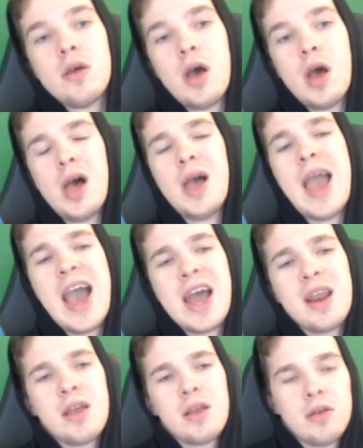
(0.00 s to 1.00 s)

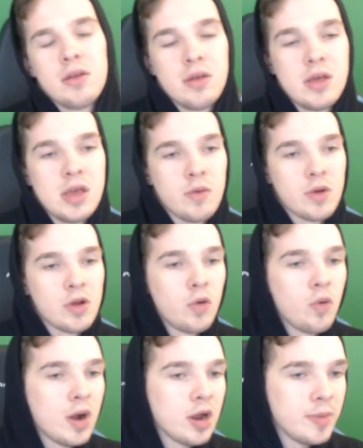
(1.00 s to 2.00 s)
adding a
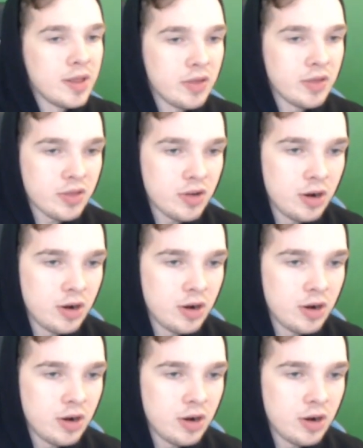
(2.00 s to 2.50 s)
requirement to this